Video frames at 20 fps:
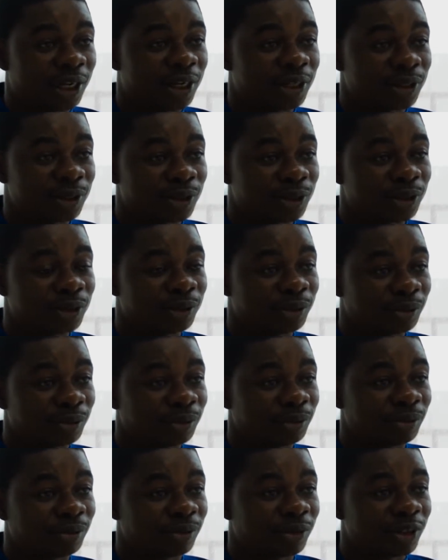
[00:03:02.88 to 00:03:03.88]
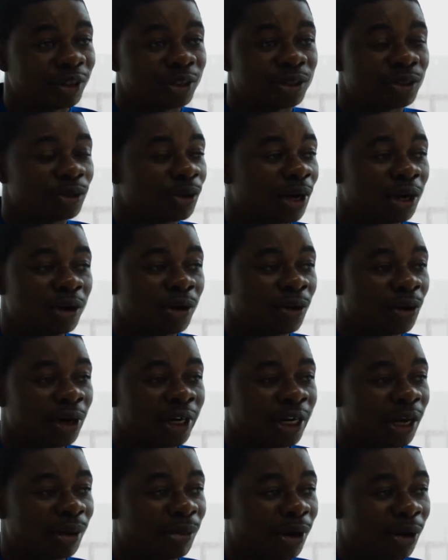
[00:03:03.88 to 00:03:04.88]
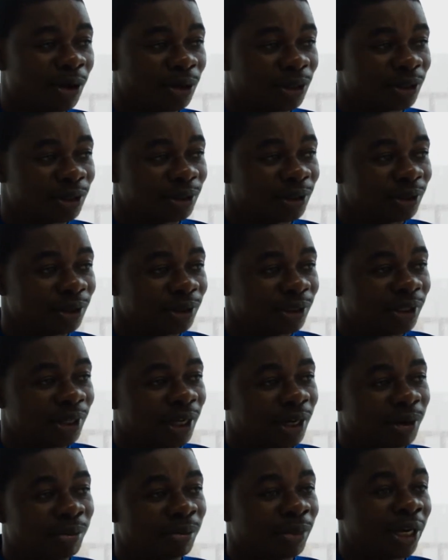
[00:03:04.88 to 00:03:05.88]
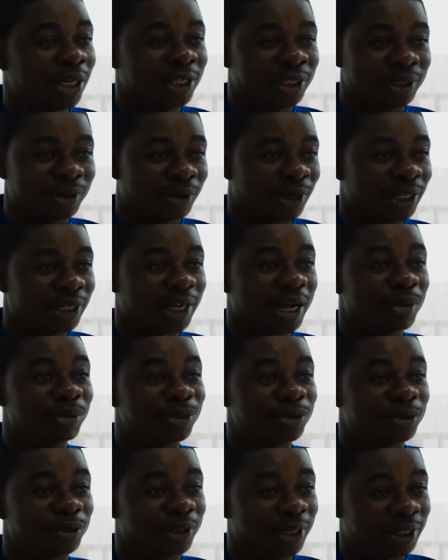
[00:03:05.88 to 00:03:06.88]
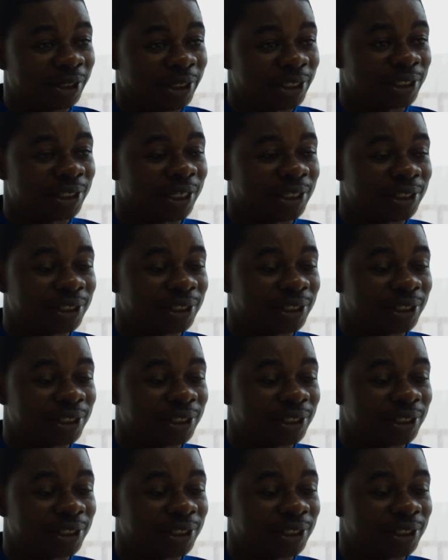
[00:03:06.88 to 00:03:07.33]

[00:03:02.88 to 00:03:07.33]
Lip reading: So I don't worry about money when it comes to the research.